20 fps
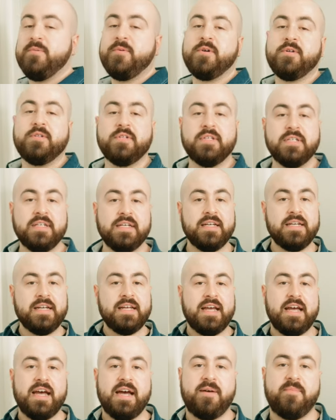wall.
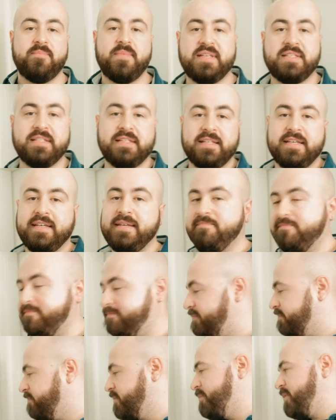Um, basically,
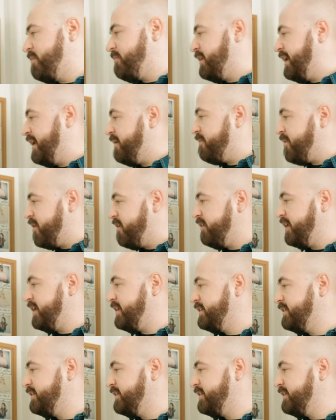when people come over,